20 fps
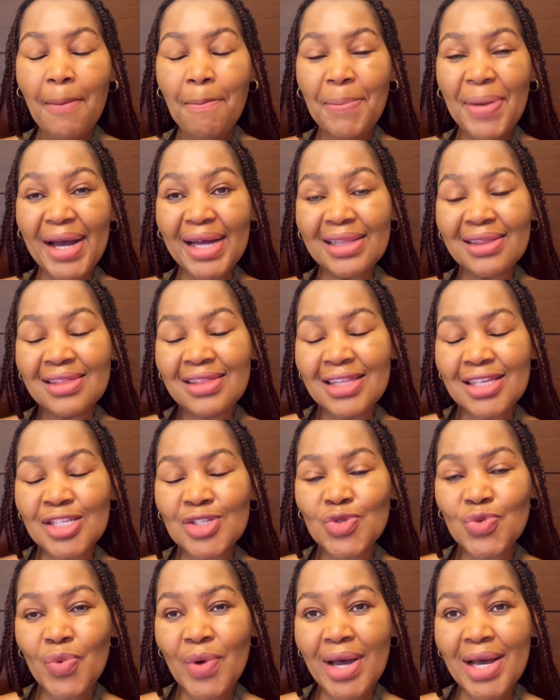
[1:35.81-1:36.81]
But
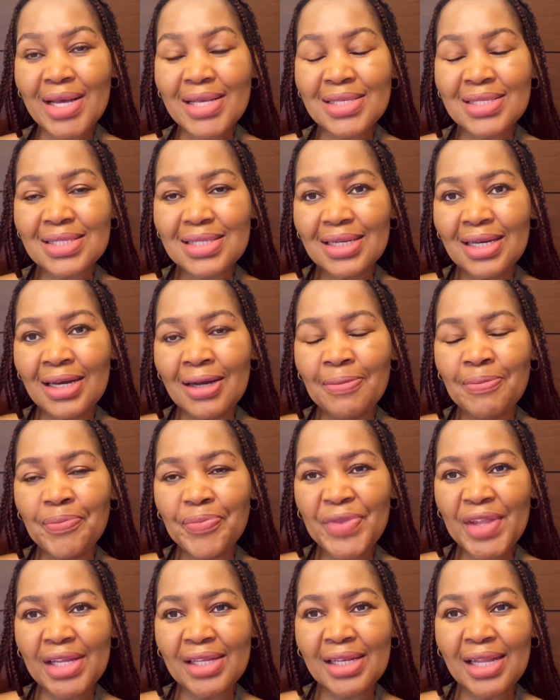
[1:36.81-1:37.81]
this was
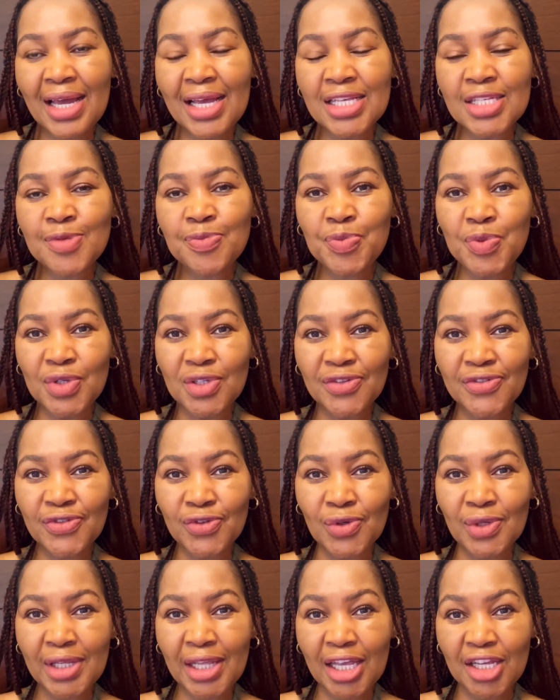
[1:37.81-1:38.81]
a nice,
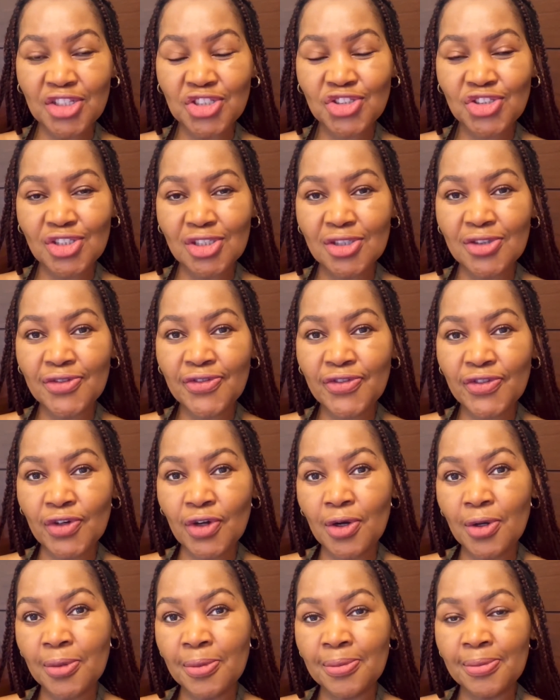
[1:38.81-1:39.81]
beautiful gesture
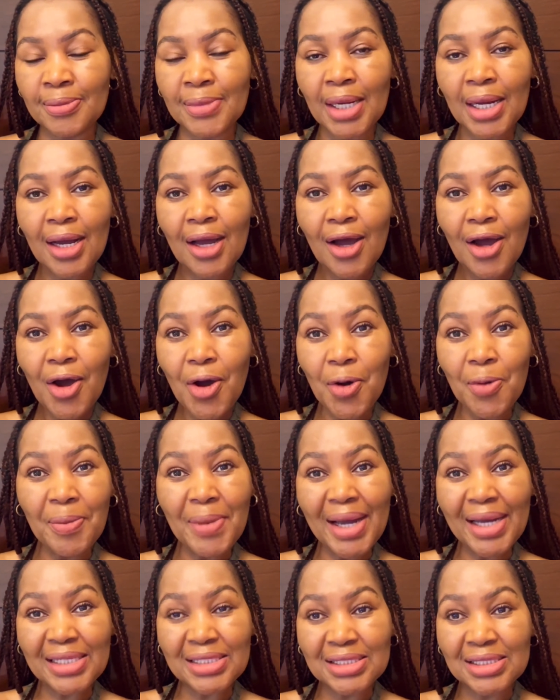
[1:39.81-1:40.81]
from
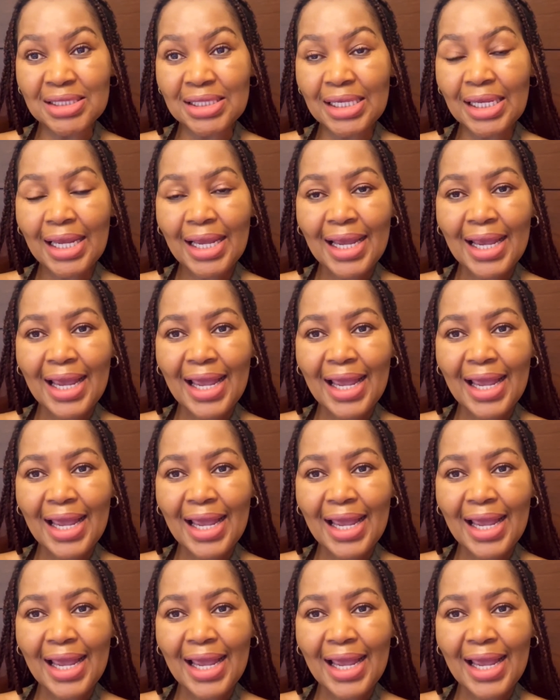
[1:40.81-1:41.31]
Omani,